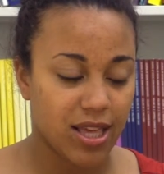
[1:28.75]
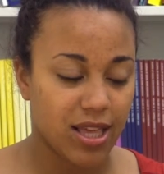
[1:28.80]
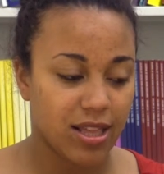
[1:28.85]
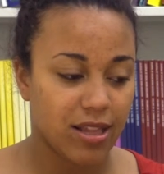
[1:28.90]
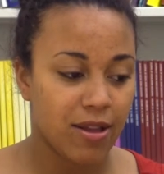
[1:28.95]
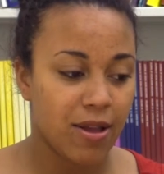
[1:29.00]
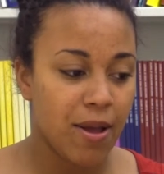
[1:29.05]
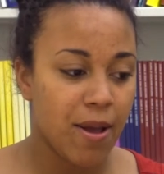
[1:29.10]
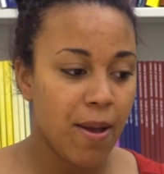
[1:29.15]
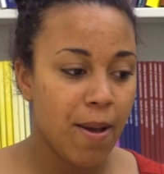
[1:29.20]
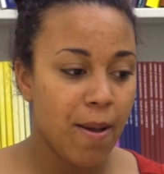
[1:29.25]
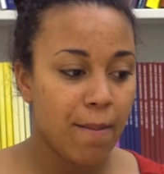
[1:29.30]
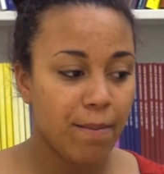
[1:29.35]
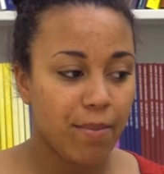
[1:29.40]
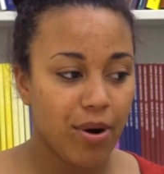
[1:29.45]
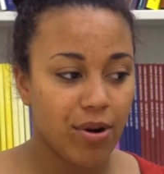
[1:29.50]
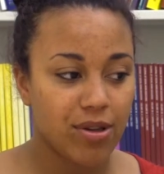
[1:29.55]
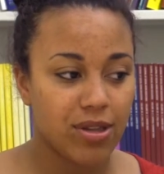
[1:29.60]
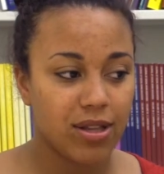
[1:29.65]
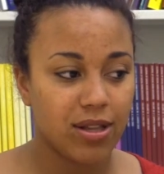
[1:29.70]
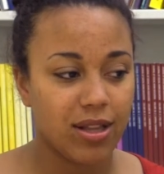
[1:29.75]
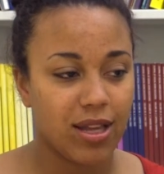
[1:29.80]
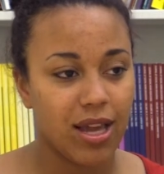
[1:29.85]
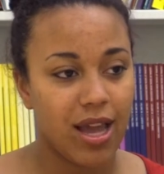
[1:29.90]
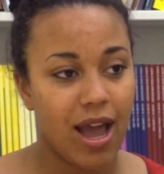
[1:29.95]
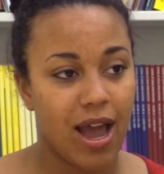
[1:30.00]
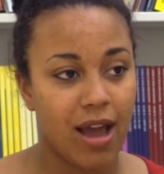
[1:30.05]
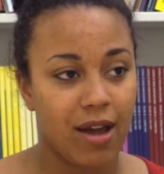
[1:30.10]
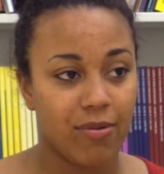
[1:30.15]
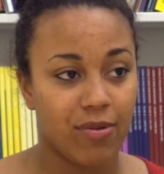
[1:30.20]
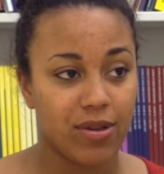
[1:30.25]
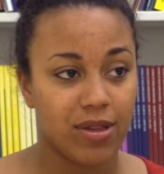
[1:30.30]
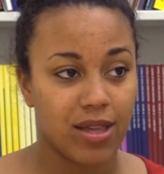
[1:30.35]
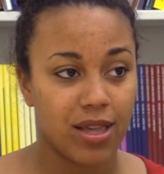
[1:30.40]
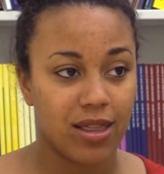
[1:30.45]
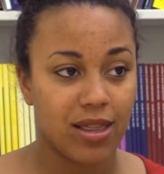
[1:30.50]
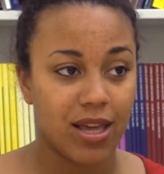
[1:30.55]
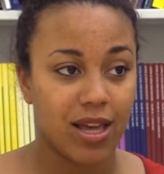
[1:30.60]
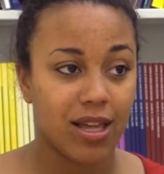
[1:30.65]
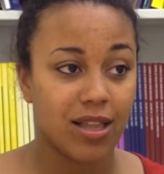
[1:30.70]
And personally, I was
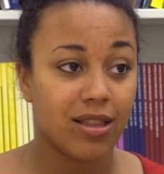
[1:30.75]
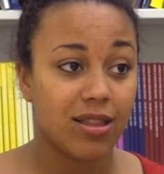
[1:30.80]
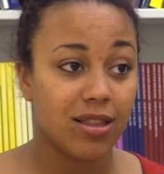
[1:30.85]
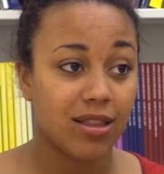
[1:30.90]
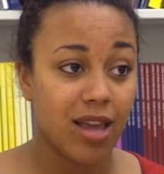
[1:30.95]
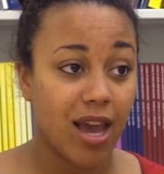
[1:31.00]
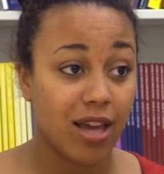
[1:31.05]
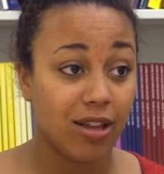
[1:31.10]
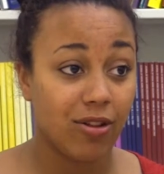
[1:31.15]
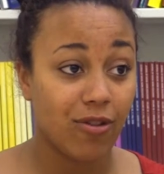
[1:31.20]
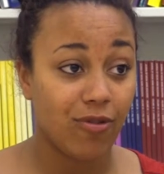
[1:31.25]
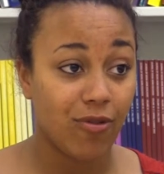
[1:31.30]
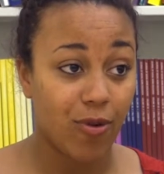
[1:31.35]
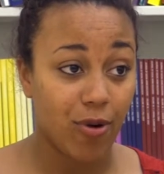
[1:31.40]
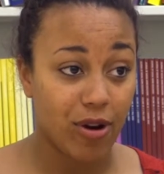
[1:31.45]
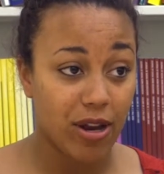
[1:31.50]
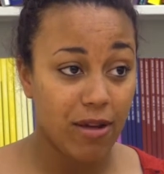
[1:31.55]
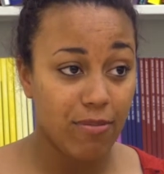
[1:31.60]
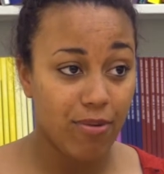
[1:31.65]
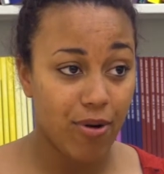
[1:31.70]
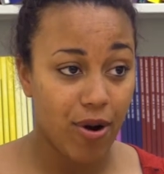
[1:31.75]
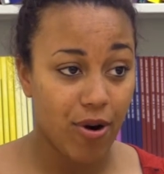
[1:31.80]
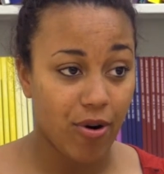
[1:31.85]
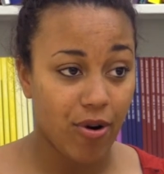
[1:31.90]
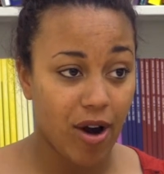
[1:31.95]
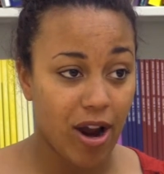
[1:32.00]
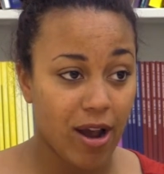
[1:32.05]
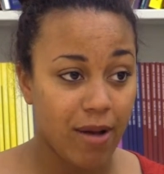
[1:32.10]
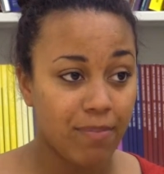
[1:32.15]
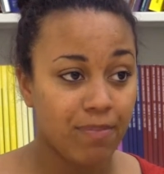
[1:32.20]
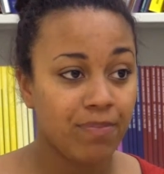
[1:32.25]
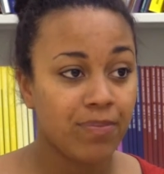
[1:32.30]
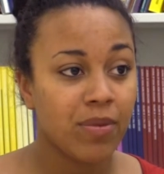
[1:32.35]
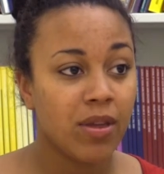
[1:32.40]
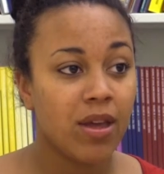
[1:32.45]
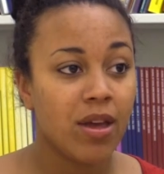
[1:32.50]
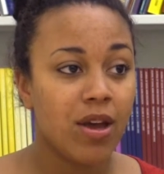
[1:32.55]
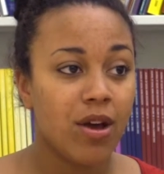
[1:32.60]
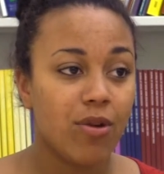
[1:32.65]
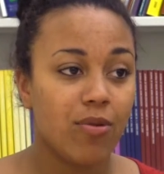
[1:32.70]
in the Title IV-E program,
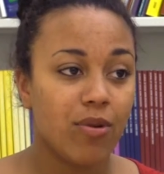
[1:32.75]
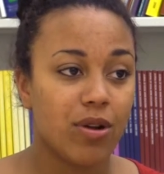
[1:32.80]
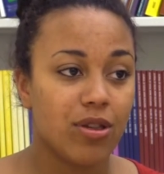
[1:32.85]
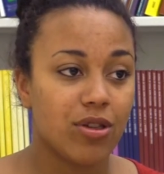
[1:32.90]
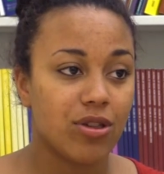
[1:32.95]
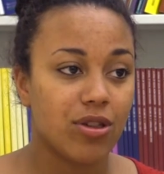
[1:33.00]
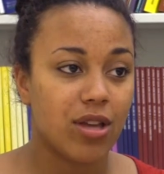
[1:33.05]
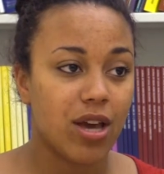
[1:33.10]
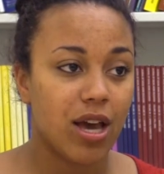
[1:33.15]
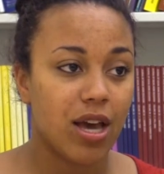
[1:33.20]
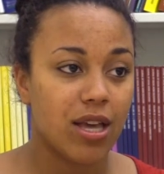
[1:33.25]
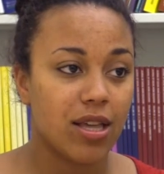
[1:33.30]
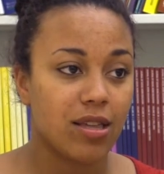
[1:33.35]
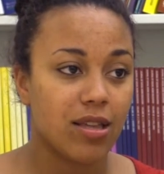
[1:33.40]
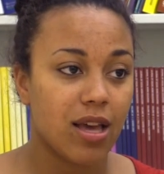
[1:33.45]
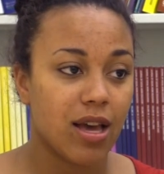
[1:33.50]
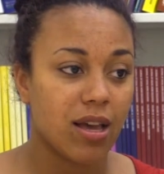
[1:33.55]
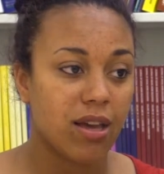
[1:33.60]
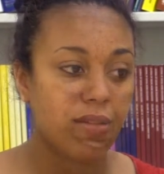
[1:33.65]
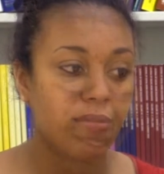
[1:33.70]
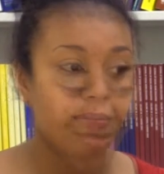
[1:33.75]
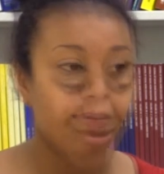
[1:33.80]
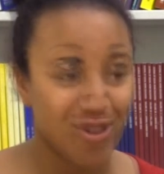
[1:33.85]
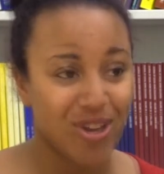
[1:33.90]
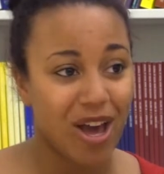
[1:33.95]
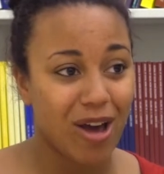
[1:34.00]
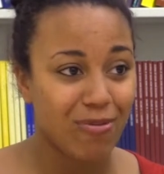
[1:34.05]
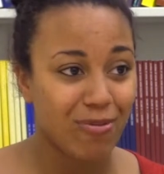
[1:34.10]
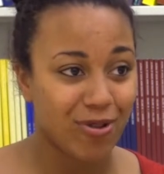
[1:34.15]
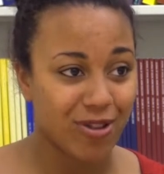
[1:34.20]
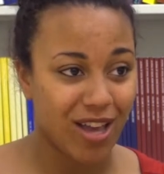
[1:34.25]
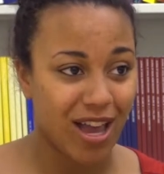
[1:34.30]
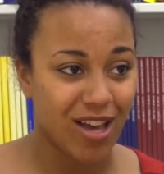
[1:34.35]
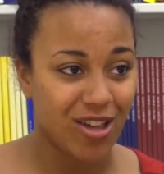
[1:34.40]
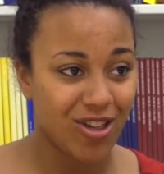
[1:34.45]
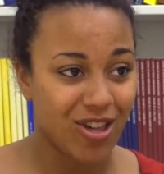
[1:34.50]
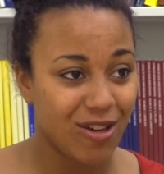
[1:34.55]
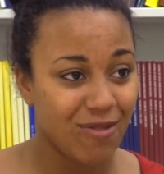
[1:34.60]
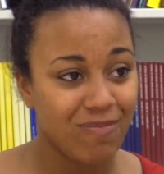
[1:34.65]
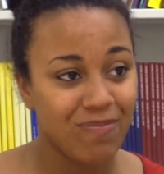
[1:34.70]
which does child
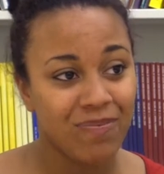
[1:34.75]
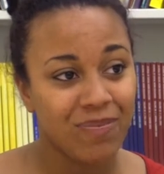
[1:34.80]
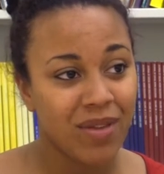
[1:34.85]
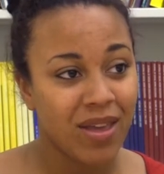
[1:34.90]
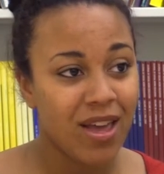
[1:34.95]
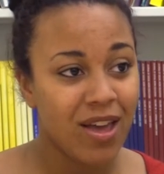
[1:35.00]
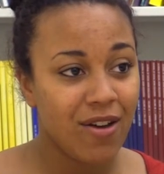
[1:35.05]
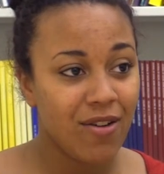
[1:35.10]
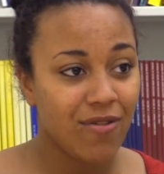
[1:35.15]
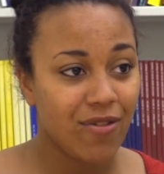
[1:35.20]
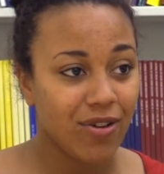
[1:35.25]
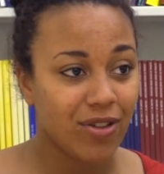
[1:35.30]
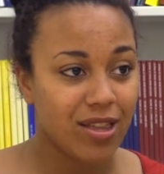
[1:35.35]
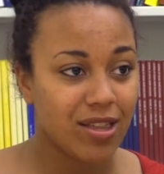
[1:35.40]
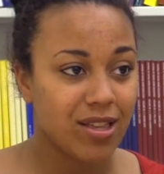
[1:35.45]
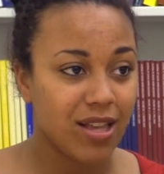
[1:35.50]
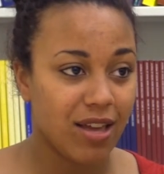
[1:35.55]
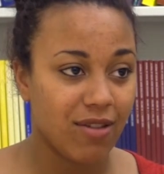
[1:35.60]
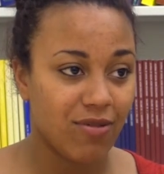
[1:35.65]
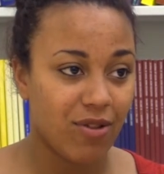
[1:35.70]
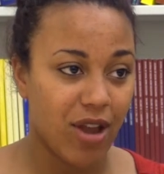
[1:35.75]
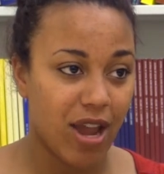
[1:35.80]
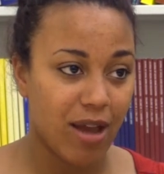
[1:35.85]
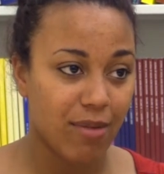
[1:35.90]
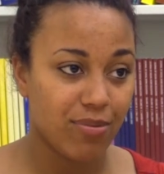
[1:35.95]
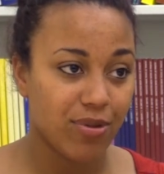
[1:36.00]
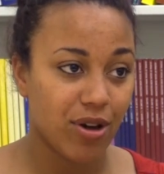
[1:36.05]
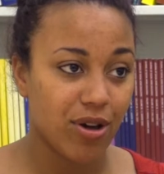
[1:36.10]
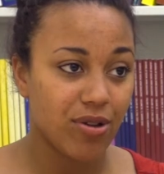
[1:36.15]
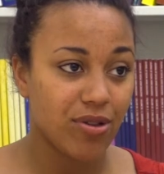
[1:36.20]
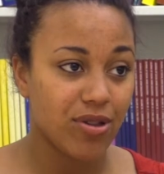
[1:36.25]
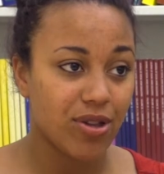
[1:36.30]
protection for the state of New Hampshire.